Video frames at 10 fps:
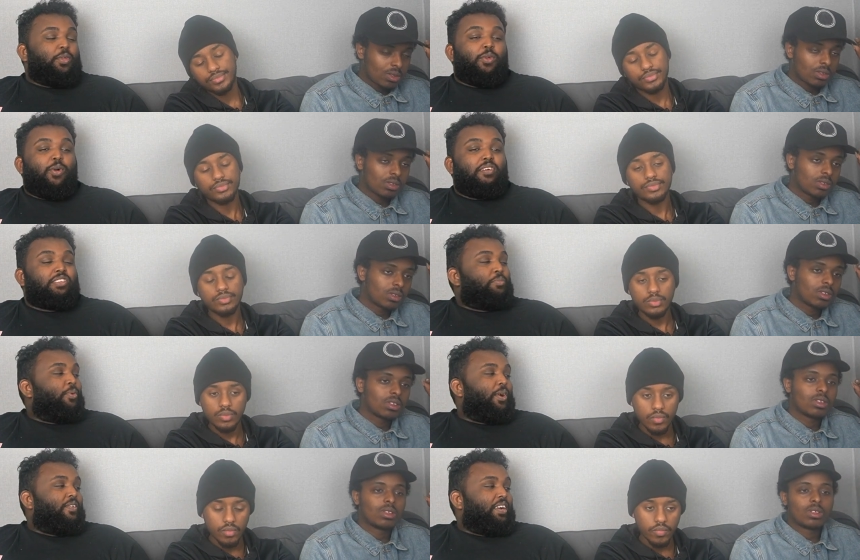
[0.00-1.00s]
Speaker 1: when you don't have
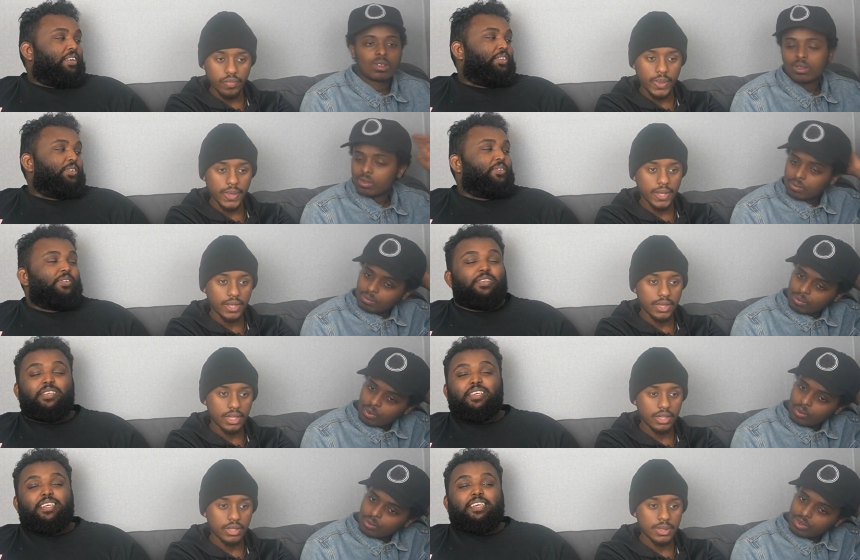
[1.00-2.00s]
support around you.
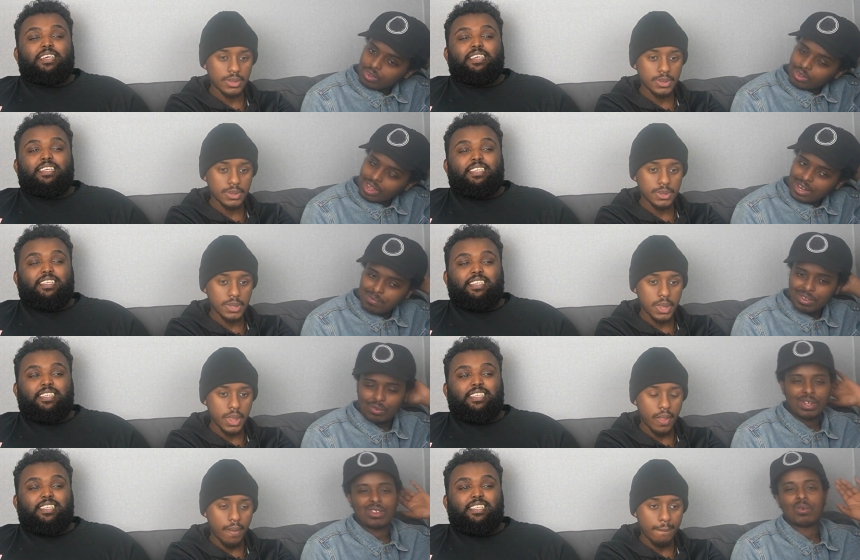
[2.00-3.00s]
Bro,
Speaker 2: enemies?
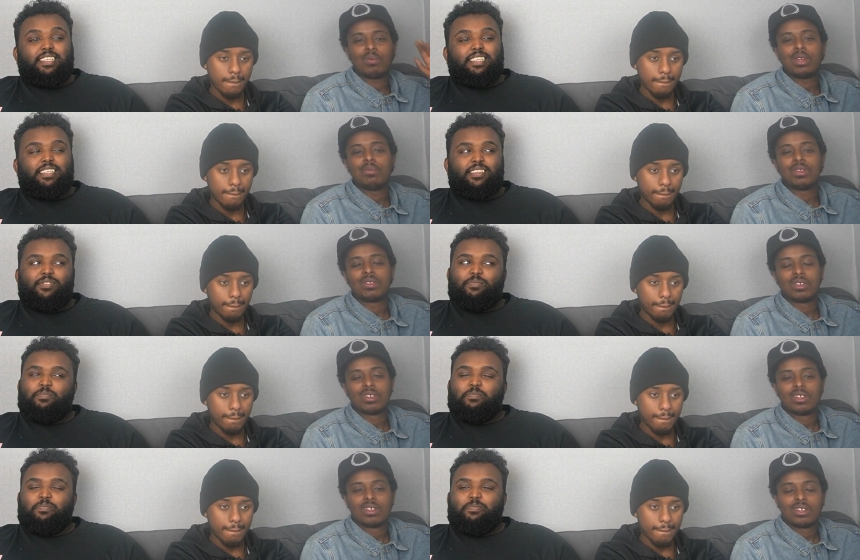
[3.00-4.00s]
What are you talking about, enemies?
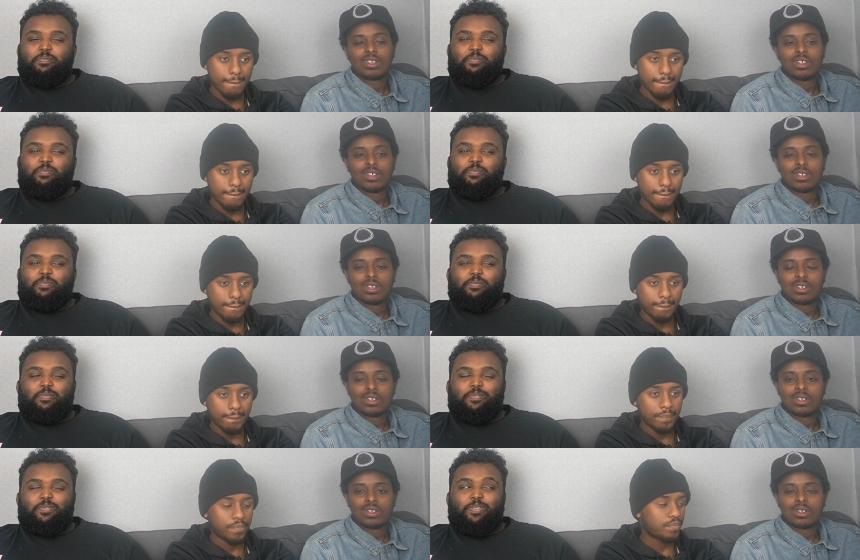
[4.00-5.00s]

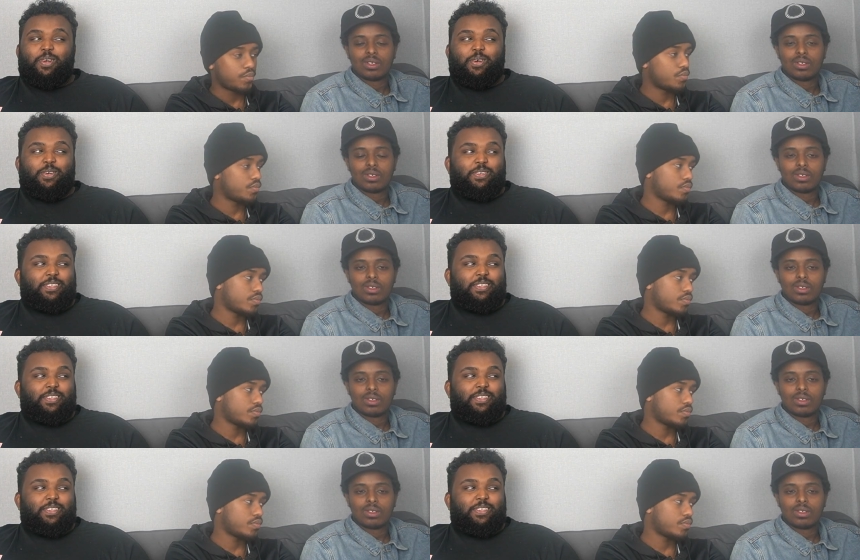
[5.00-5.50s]
Speaker 1: Bro,